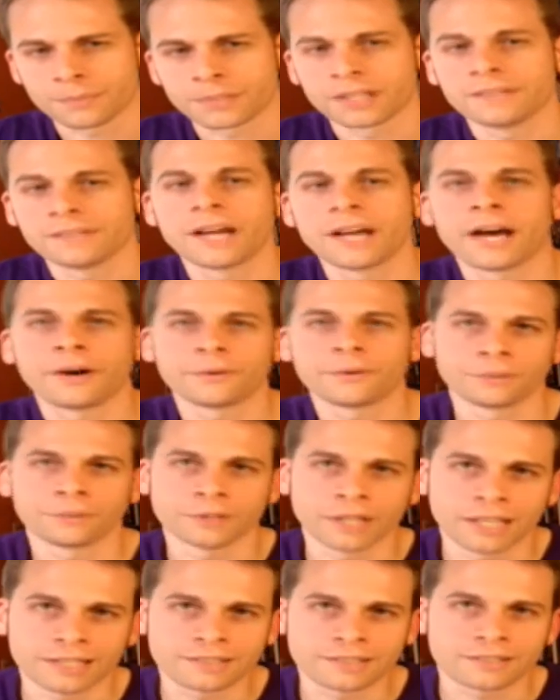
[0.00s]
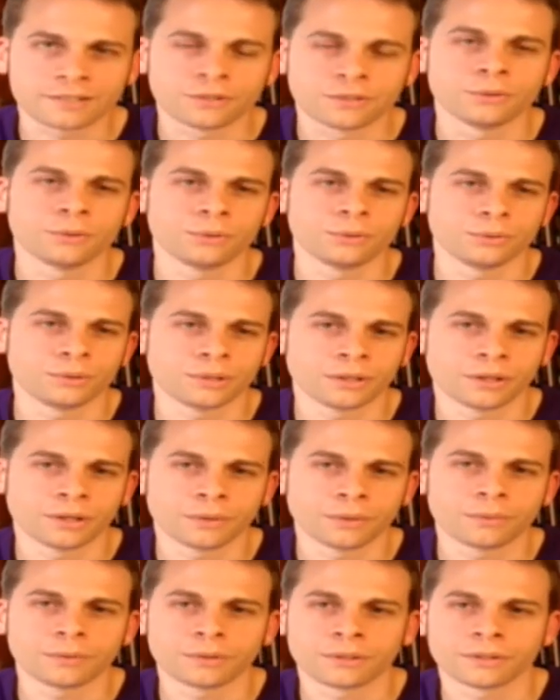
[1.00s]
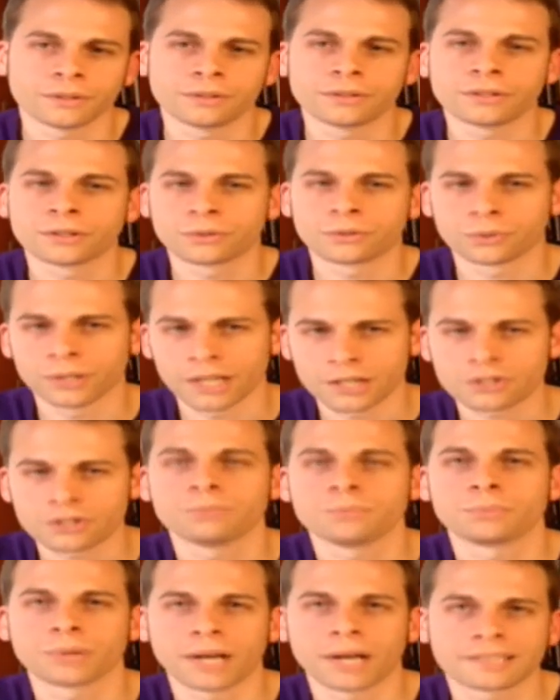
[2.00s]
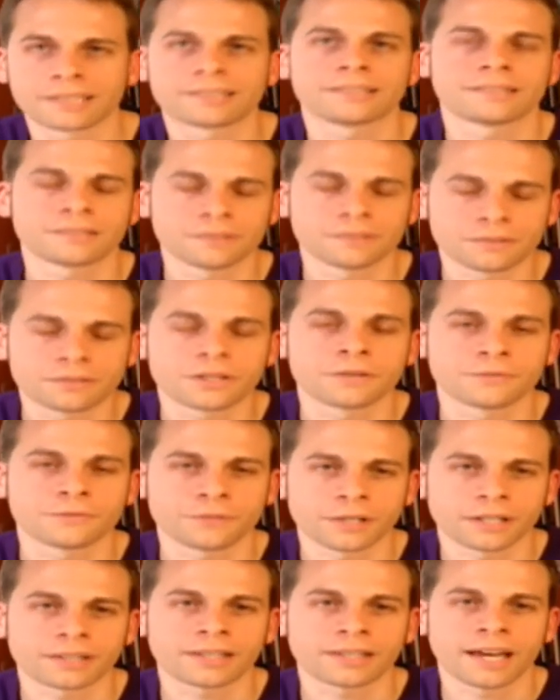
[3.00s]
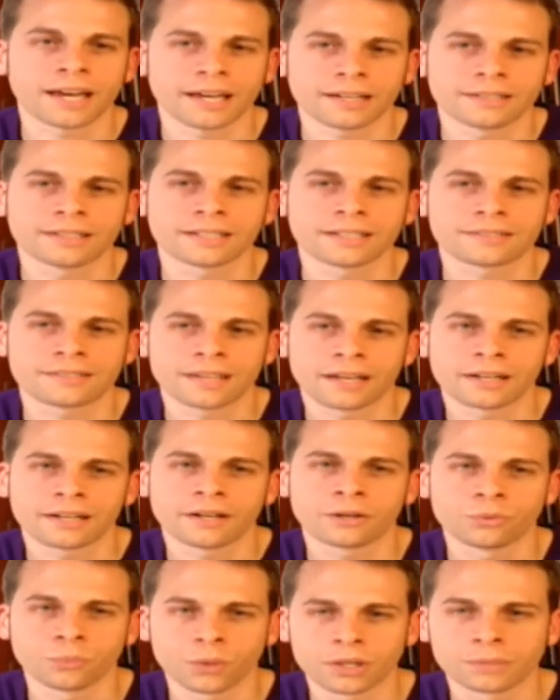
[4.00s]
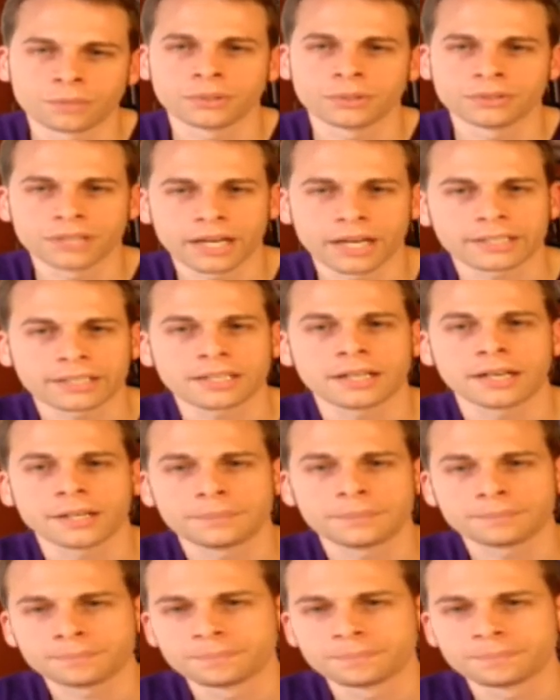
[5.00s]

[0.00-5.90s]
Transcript: of how it relates to, the creation process and stuff like that. And that's at unwinnable.com.